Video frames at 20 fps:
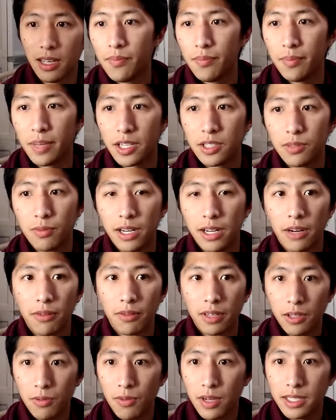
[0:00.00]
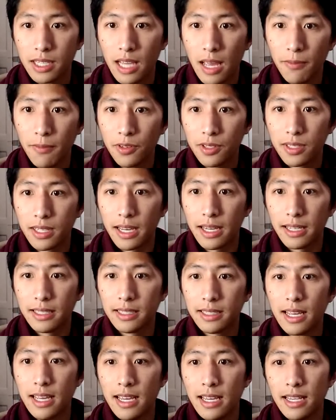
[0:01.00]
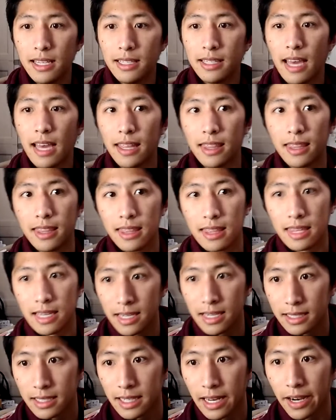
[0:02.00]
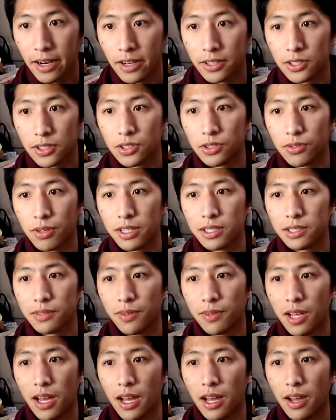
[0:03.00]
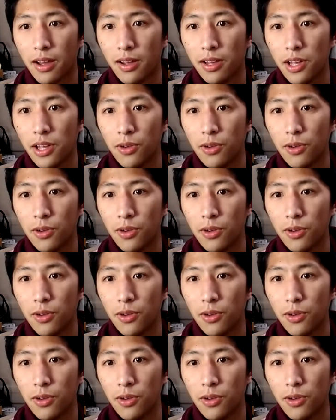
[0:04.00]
Because what I really want to emphasize is that these characters' greatest flaw